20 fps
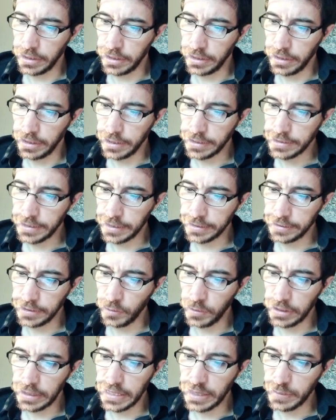exactly
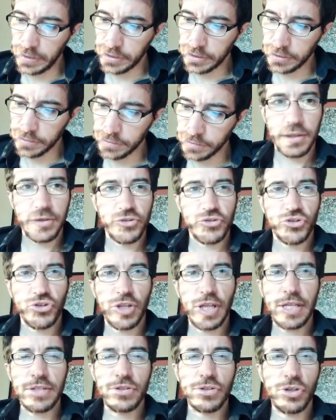one element. So
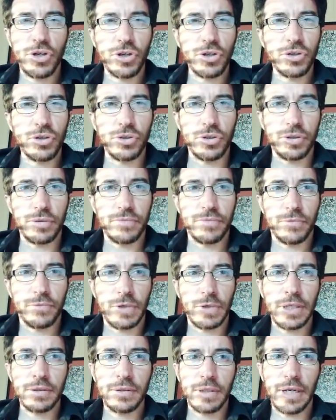that's not good,
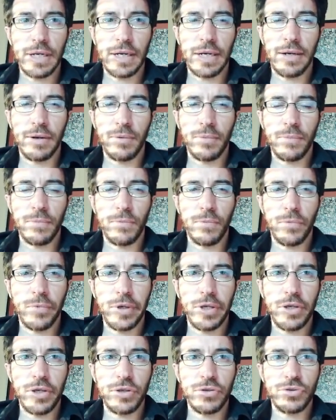right?
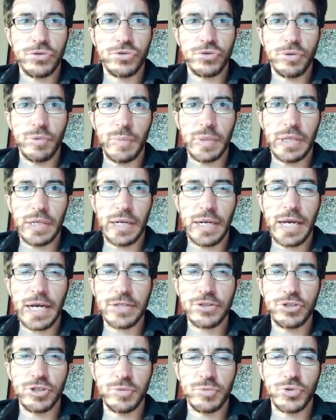An
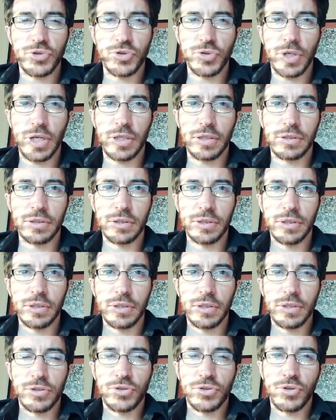axiom
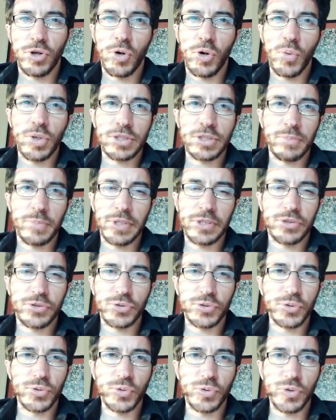should always be
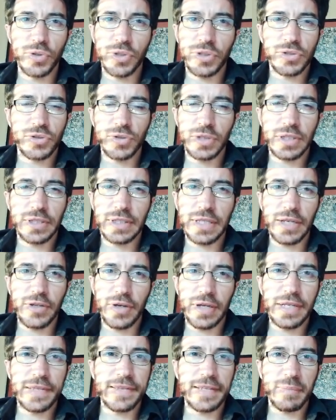true. It shouldn't tell you
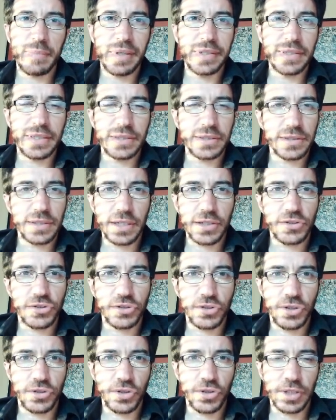anything about the structure
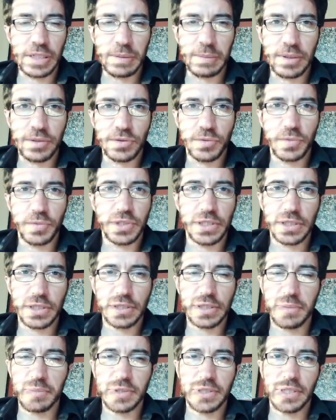you're talking about. It should be just
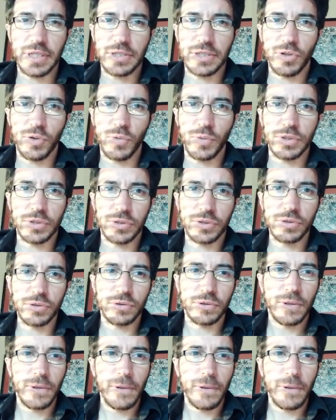something that is always true.